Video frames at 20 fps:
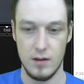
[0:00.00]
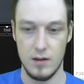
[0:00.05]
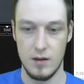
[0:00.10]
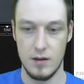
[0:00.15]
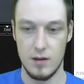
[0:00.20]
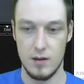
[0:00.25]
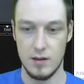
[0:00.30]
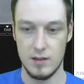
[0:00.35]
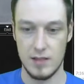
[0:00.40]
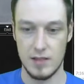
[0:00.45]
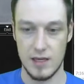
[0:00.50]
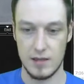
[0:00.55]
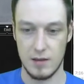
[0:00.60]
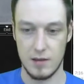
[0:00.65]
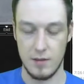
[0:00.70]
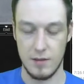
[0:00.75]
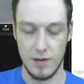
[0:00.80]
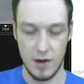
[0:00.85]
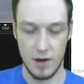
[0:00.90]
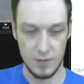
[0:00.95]
sack the
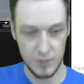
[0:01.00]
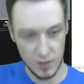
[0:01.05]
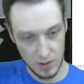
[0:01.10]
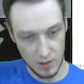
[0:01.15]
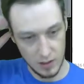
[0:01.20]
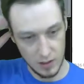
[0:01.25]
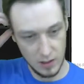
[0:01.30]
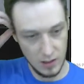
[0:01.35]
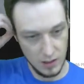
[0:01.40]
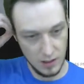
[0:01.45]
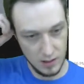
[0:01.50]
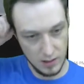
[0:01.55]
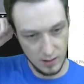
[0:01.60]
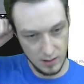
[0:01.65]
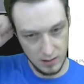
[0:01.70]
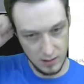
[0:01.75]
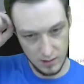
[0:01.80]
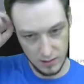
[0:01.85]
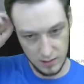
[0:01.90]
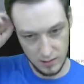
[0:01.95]
Thopter
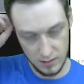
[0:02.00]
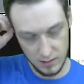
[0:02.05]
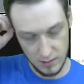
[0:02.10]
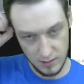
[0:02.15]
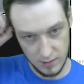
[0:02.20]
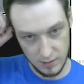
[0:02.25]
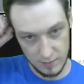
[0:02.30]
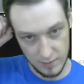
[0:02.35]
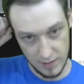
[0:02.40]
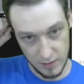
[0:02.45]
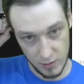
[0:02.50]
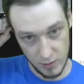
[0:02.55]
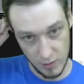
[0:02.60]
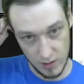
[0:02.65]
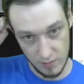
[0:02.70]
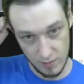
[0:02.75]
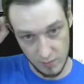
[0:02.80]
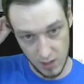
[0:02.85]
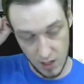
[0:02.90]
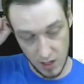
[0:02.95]
Foundry
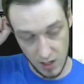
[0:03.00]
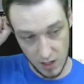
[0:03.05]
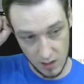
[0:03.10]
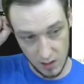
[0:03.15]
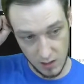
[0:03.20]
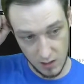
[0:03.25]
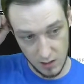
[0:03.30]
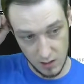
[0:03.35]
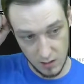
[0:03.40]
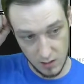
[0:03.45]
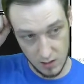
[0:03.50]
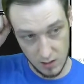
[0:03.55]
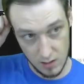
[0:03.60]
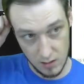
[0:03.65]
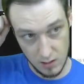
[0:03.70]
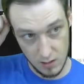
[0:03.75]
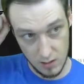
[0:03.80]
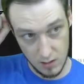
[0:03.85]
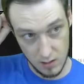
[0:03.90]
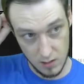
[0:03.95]
and block.
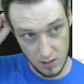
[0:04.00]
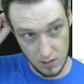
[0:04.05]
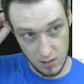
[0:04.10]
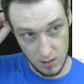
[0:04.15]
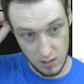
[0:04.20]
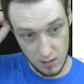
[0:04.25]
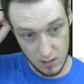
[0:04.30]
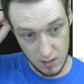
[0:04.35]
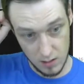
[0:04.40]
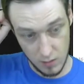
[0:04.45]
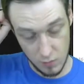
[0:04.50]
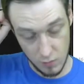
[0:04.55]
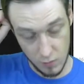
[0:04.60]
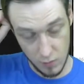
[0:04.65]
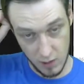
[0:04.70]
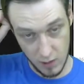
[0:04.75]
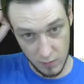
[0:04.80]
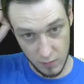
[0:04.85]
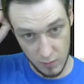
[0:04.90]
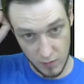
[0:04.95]
I don't
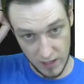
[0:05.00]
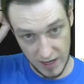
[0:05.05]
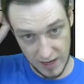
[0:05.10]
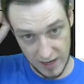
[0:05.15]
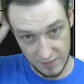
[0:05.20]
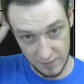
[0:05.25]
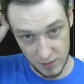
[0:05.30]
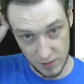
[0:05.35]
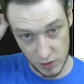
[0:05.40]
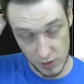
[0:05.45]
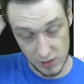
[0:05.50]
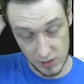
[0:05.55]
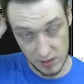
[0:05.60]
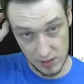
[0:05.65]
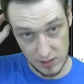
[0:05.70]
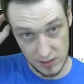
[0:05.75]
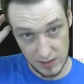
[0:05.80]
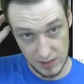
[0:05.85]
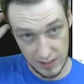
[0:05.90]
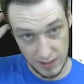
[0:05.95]
really want to have to just
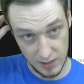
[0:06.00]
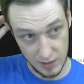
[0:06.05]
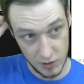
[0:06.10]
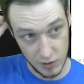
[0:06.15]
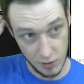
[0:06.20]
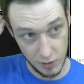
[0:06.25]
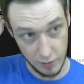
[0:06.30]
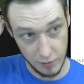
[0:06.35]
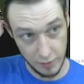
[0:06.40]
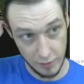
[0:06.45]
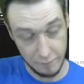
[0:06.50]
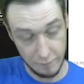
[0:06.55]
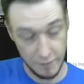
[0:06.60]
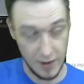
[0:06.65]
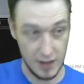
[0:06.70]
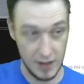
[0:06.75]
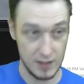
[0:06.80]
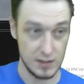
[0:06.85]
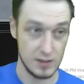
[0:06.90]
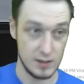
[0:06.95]
take 2 to the
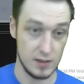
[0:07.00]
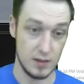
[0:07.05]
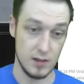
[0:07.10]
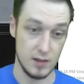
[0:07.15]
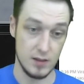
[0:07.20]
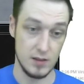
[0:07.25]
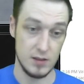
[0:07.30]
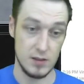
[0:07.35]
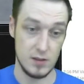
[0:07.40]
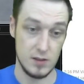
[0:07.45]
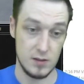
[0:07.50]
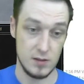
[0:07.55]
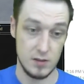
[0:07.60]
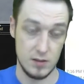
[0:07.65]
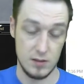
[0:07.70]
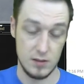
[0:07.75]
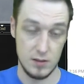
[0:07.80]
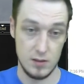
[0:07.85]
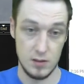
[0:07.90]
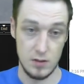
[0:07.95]
face, because
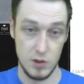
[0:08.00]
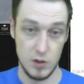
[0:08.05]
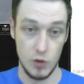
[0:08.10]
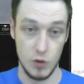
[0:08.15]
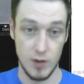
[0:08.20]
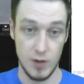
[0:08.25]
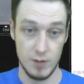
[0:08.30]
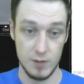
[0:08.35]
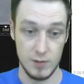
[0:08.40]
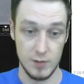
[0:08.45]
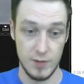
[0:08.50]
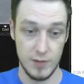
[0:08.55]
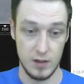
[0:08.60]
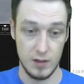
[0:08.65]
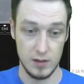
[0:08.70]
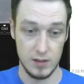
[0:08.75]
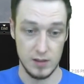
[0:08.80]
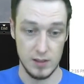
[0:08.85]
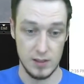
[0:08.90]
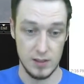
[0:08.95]
2 pump
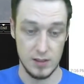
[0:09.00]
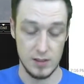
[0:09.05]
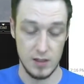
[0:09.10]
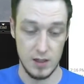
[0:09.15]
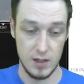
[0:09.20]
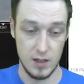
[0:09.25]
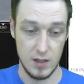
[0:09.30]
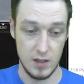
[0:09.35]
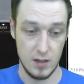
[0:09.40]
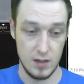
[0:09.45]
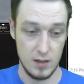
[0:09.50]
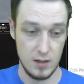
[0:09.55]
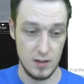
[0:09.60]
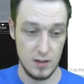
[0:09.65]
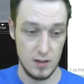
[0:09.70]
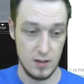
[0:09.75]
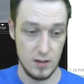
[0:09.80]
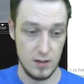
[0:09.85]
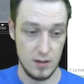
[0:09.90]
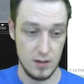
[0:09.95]
spells is
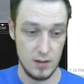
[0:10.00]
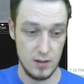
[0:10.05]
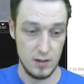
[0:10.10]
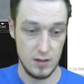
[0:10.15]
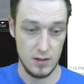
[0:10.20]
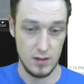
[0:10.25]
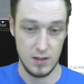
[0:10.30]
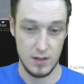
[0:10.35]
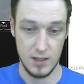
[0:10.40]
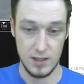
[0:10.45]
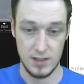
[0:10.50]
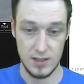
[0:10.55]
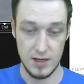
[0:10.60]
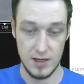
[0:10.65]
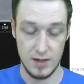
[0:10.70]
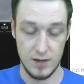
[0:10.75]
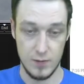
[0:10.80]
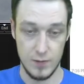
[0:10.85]
lights out.